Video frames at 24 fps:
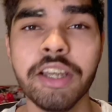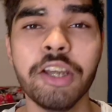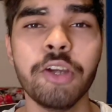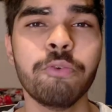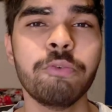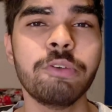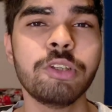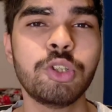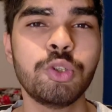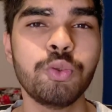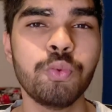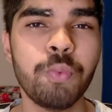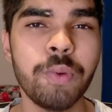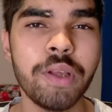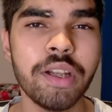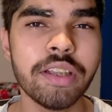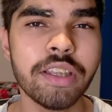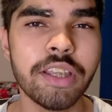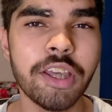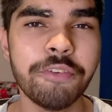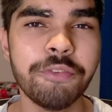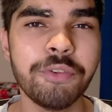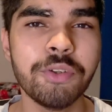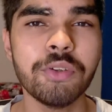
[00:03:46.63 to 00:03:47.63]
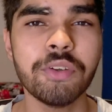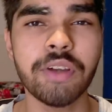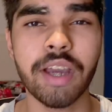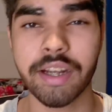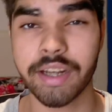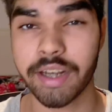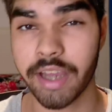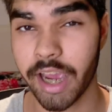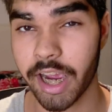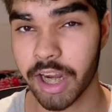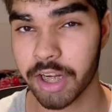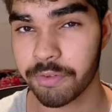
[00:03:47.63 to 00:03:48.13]
which will give you
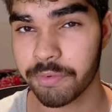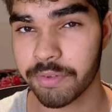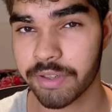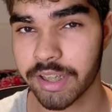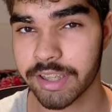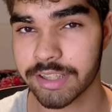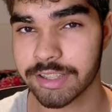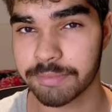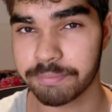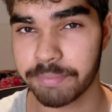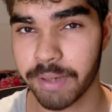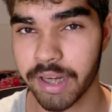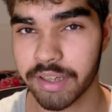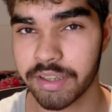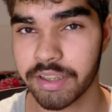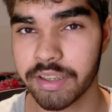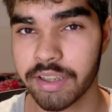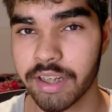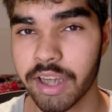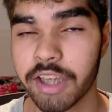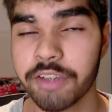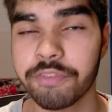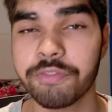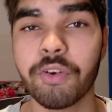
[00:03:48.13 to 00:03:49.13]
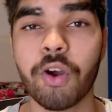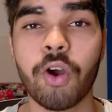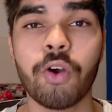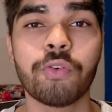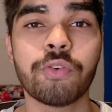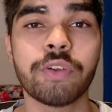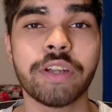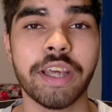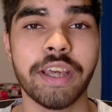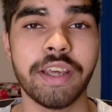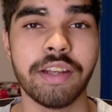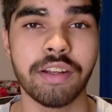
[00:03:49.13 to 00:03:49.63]
an advertised battery life of
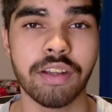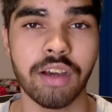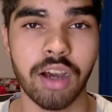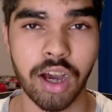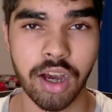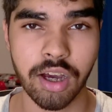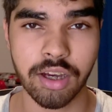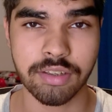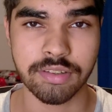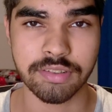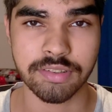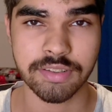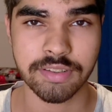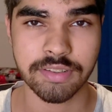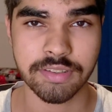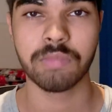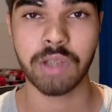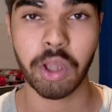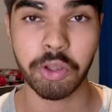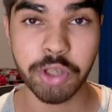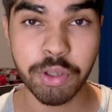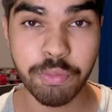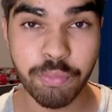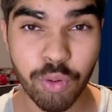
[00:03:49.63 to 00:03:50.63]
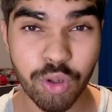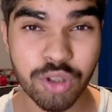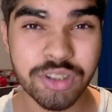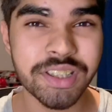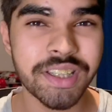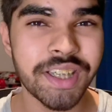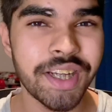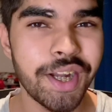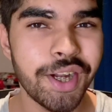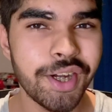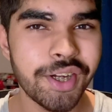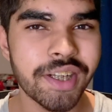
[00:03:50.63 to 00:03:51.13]
10 hours. Now the
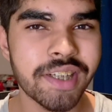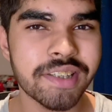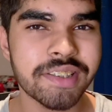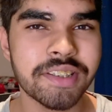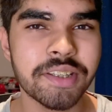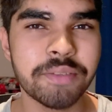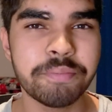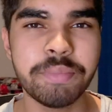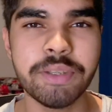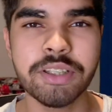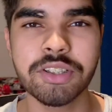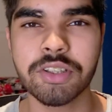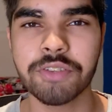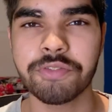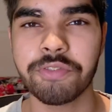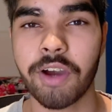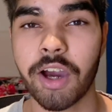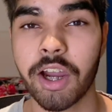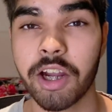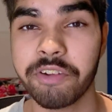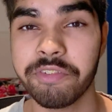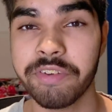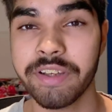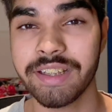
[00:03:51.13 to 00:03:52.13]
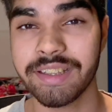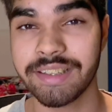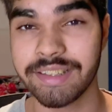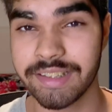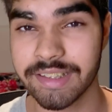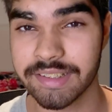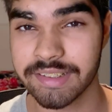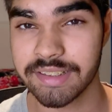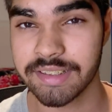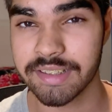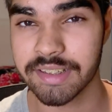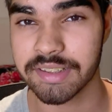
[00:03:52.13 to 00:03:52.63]
most interesting piece of hardware
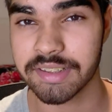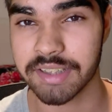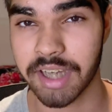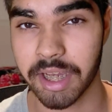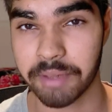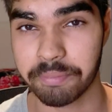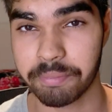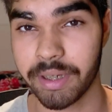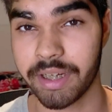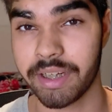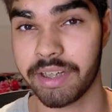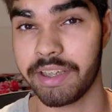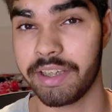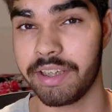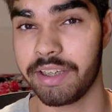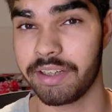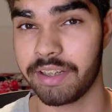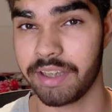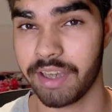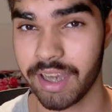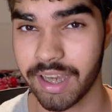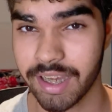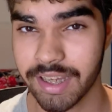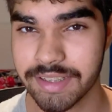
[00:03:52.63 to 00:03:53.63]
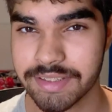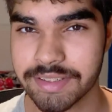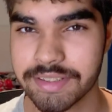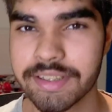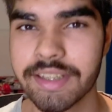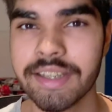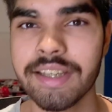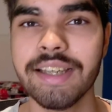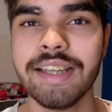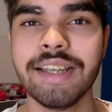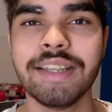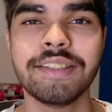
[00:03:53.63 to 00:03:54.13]
this year's iPad Air has
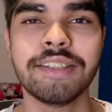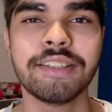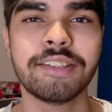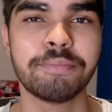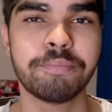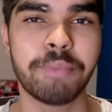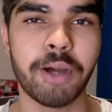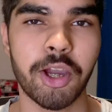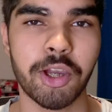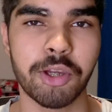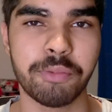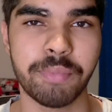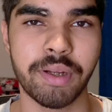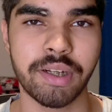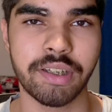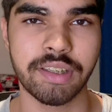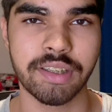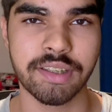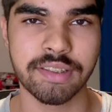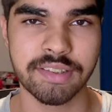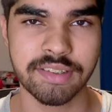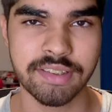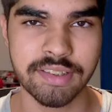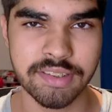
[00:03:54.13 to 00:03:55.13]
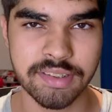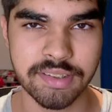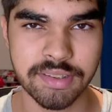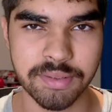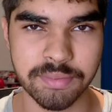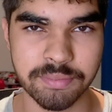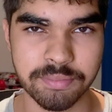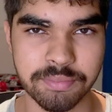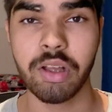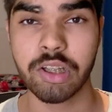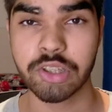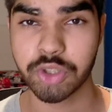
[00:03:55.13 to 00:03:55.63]
is its biometric
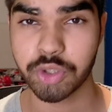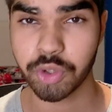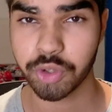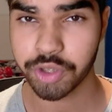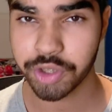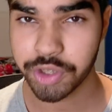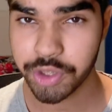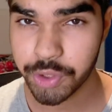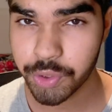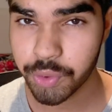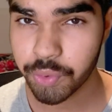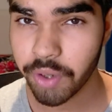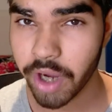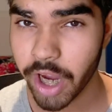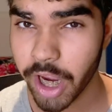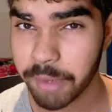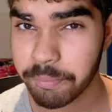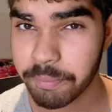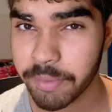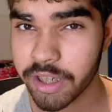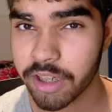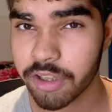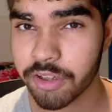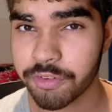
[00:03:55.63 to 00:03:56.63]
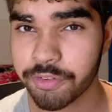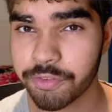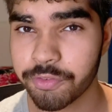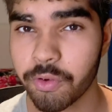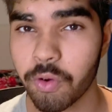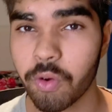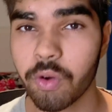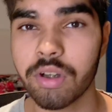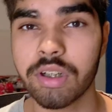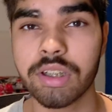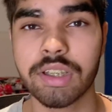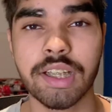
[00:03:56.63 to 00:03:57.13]
system. So the new iPad Air
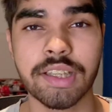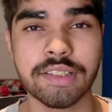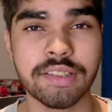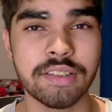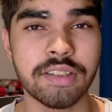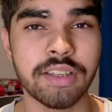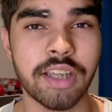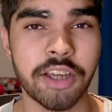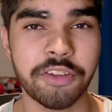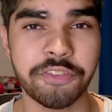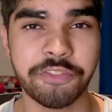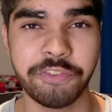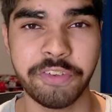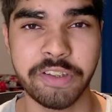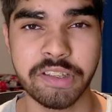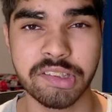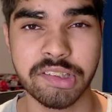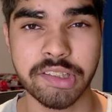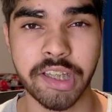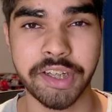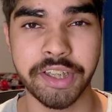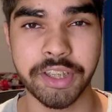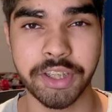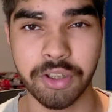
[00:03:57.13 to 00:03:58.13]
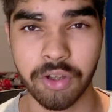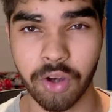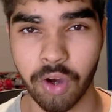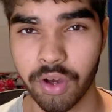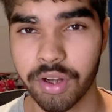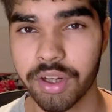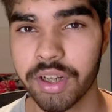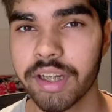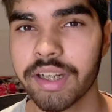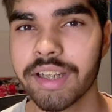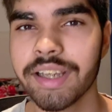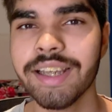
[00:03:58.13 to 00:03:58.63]
4 doesn't have Face ID
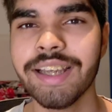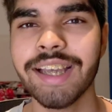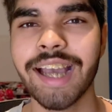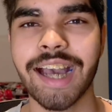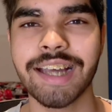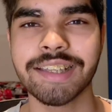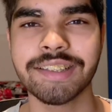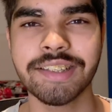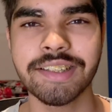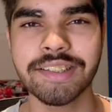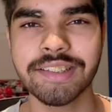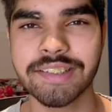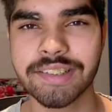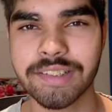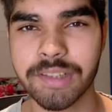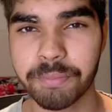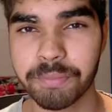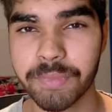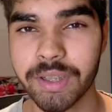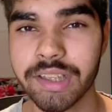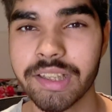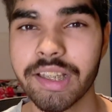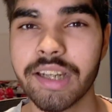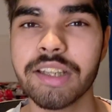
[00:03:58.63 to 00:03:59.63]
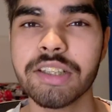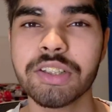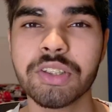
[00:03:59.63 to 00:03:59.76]
on it, as it is something that is